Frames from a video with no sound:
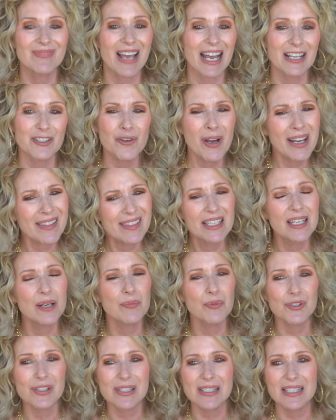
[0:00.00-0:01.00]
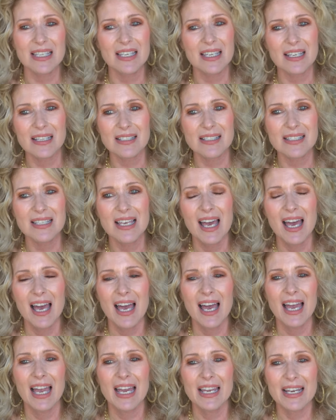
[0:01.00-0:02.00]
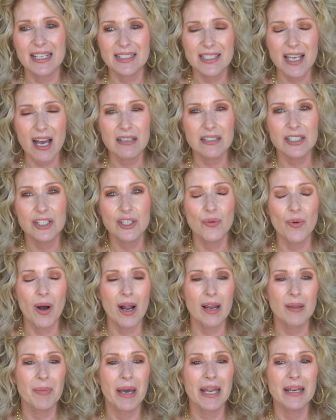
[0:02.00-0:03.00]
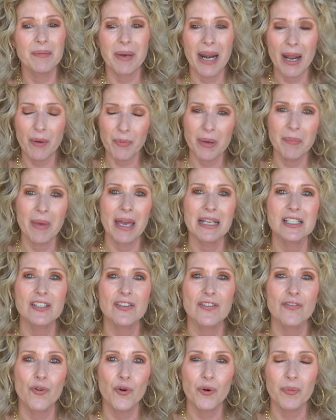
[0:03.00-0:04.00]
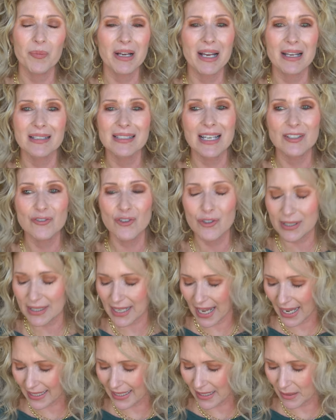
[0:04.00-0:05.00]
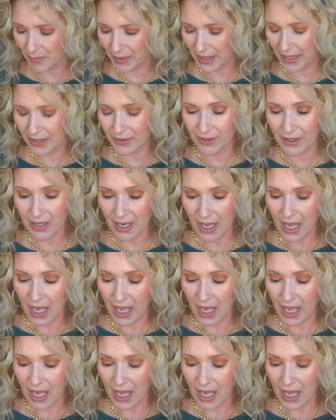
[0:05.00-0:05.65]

I tried the number six, and I talked to you all about it, but I went back to the four because I just like it better.